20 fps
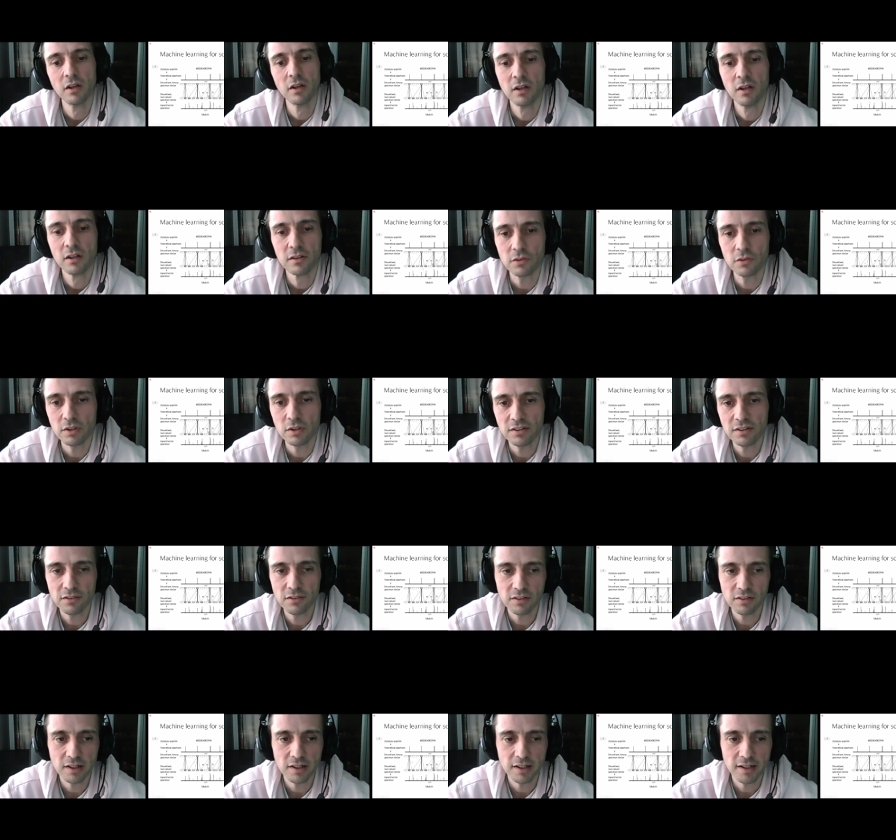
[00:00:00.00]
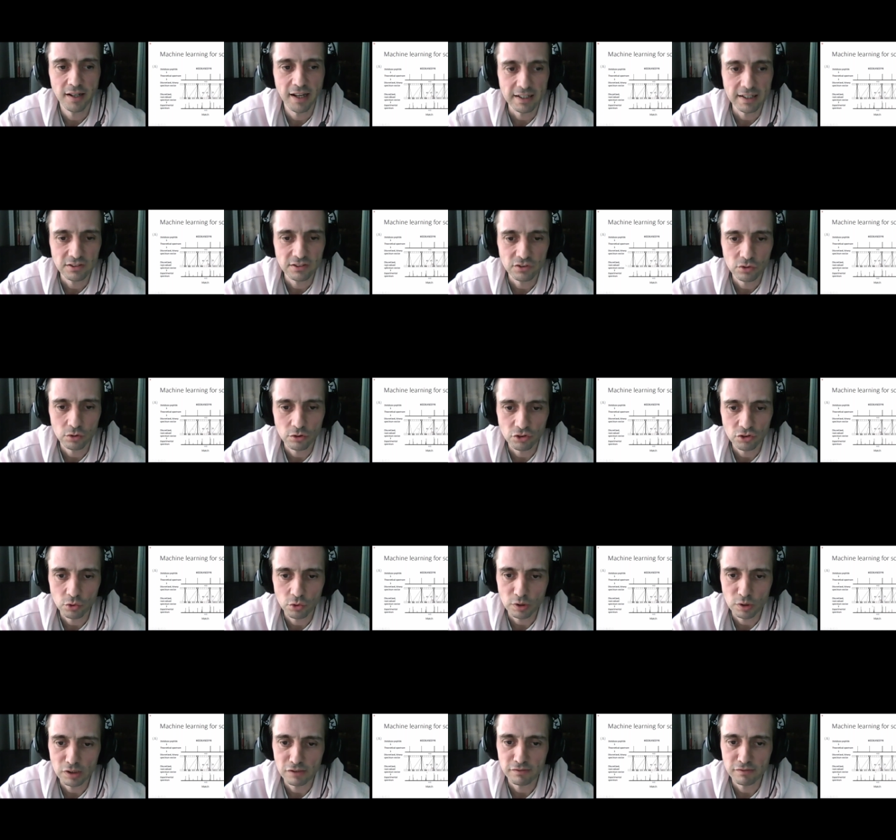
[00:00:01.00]
so this is the X-score
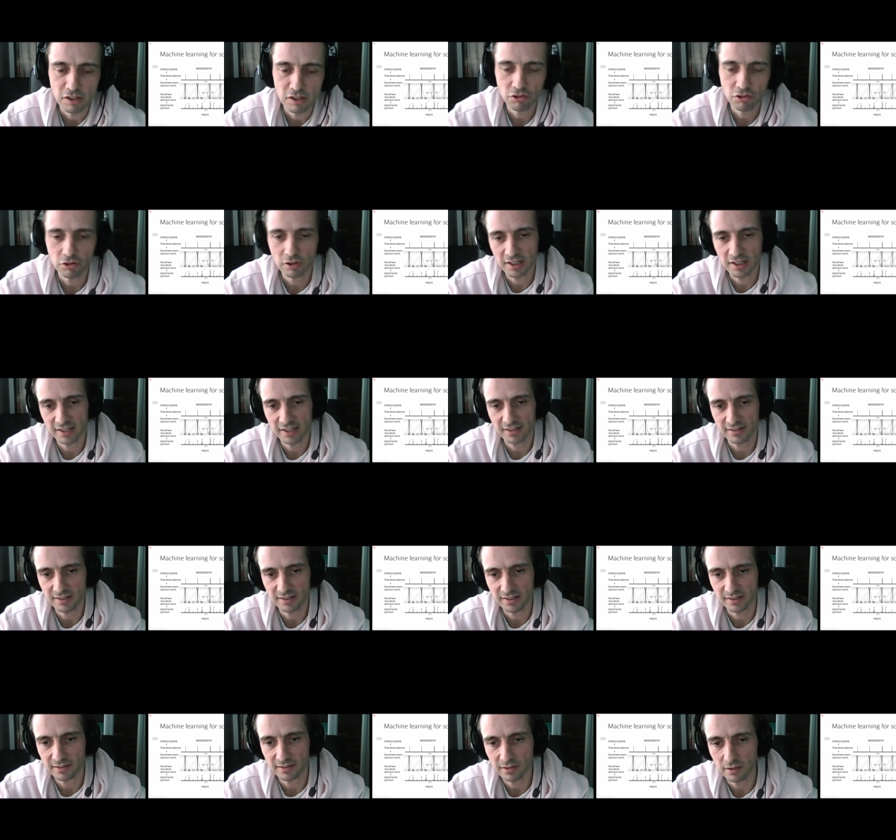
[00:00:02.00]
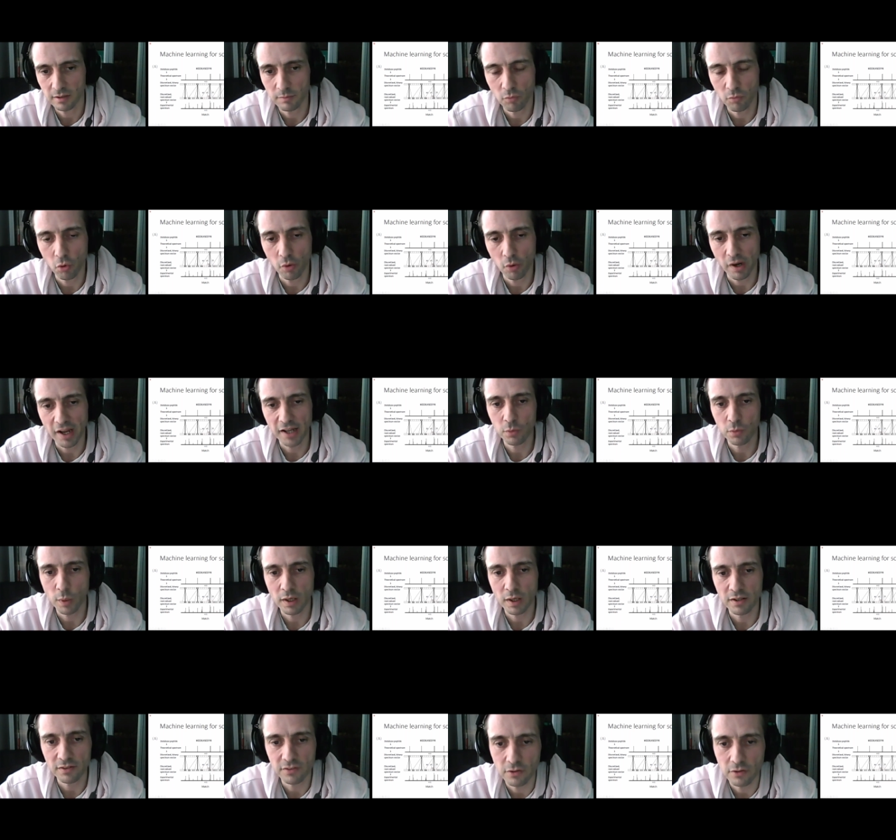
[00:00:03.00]
scoring function. It has this more
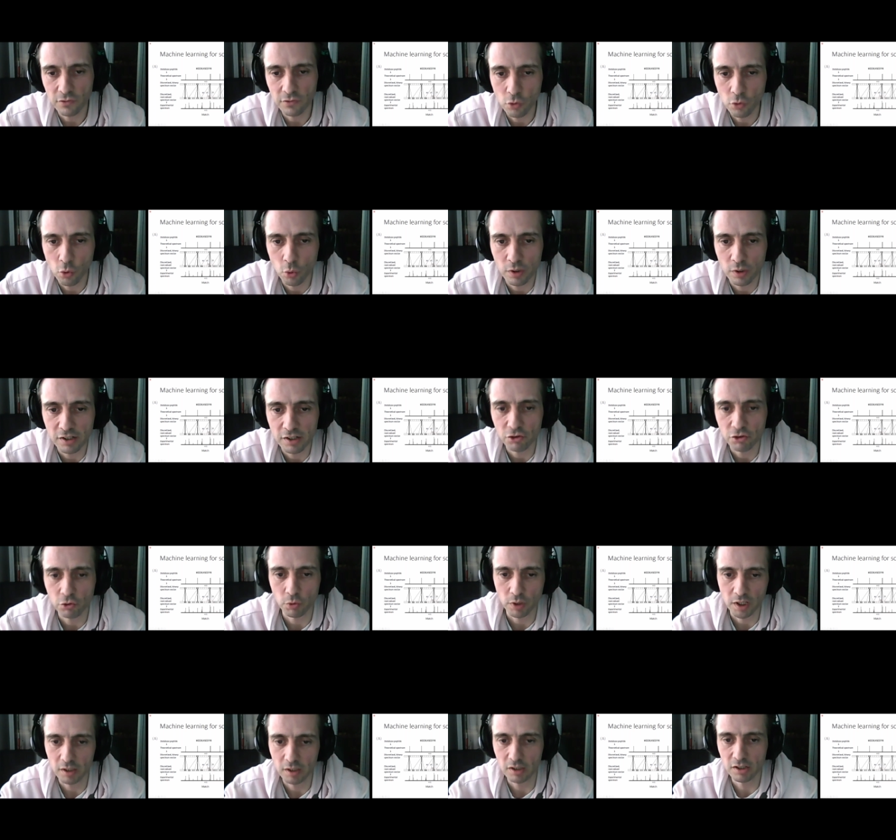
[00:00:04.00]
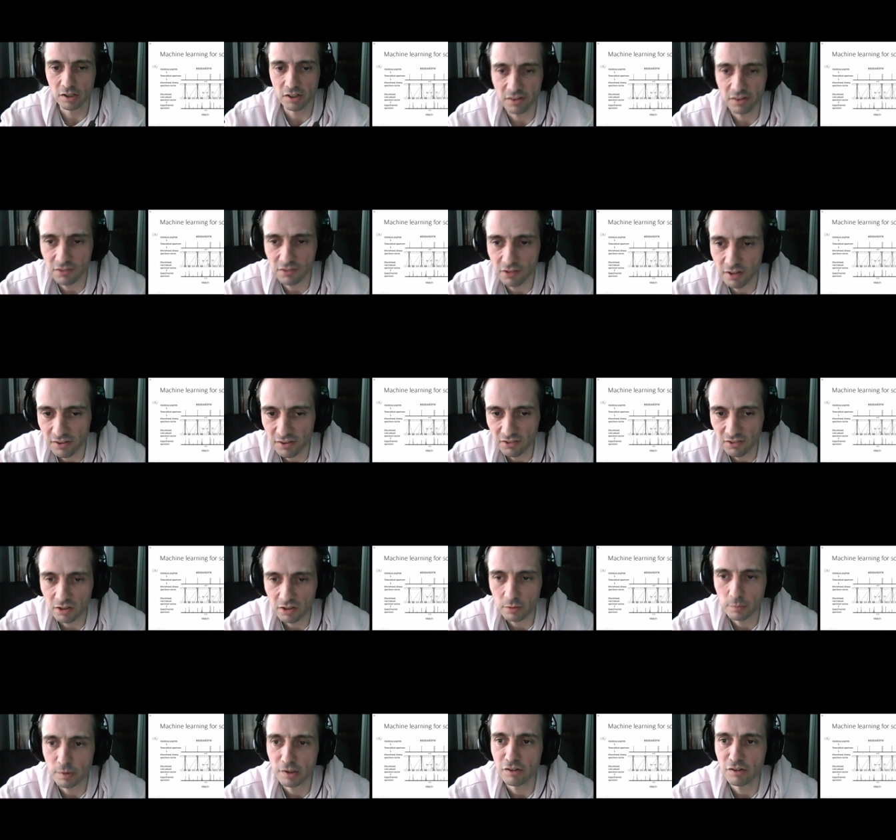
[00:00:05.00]
advanced scoring to increase the
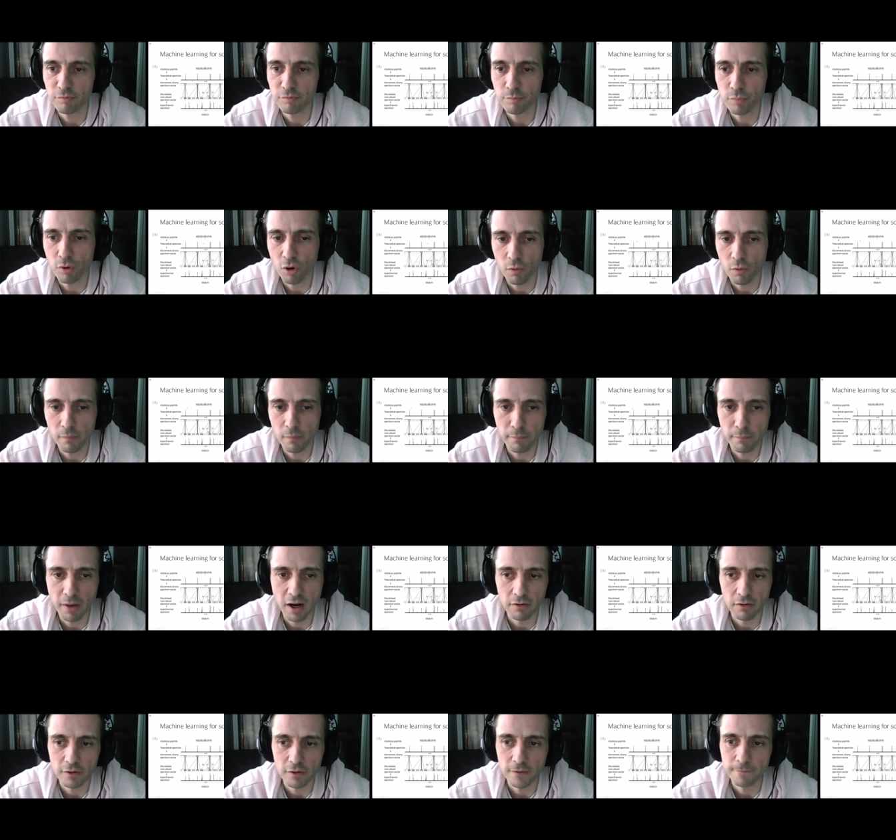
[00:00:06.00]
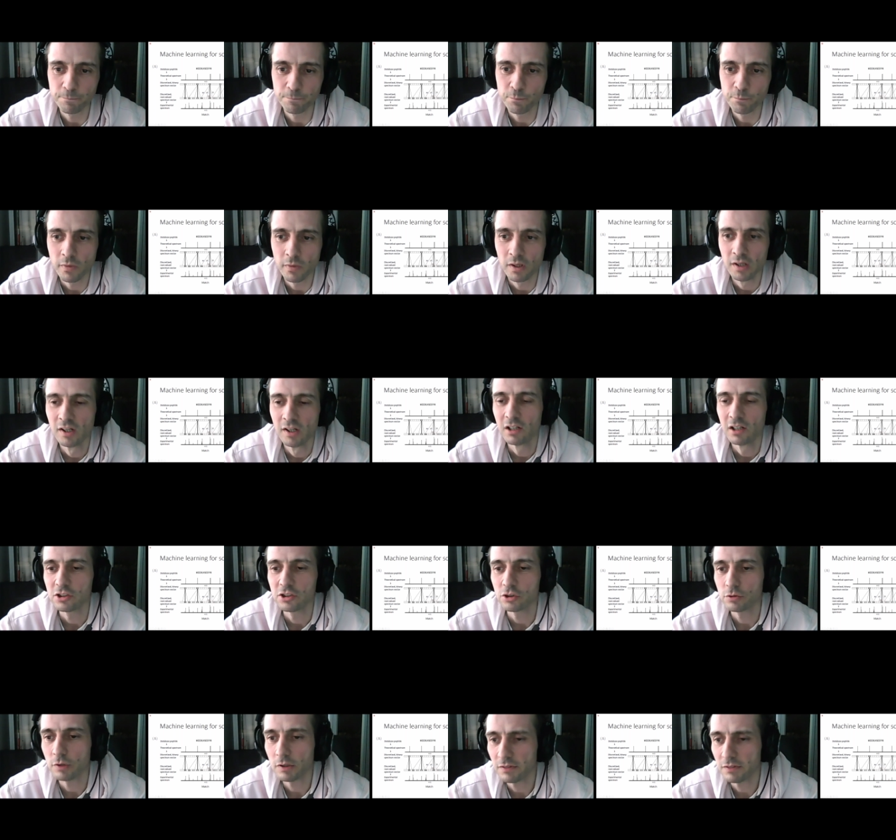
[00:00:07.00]
discriminative power.
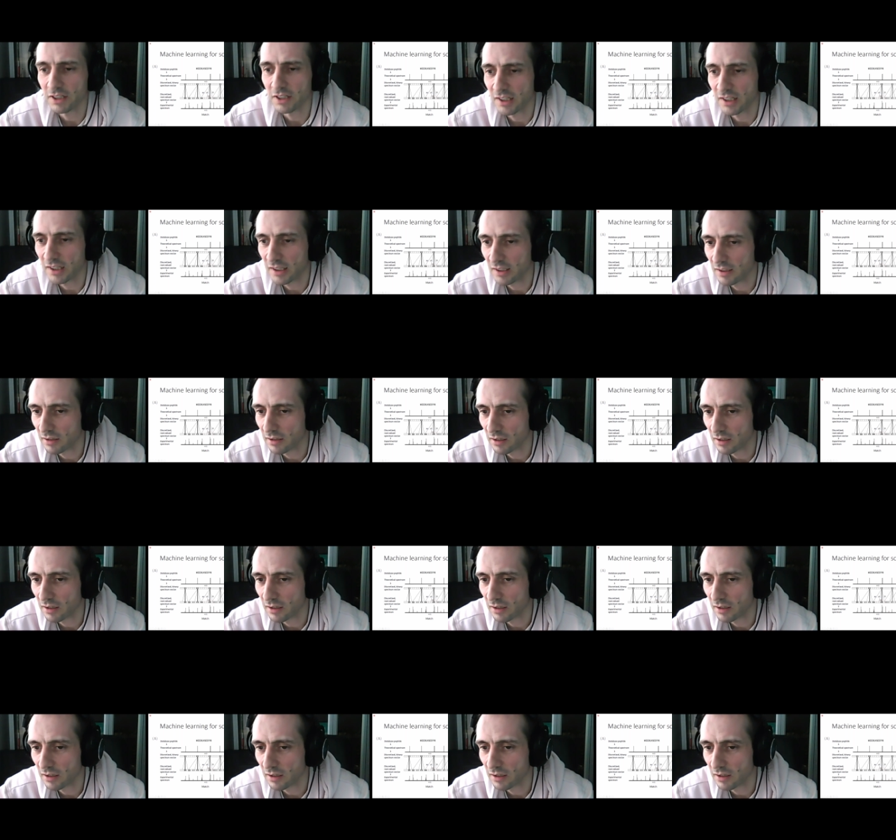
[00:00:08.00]
So what we did,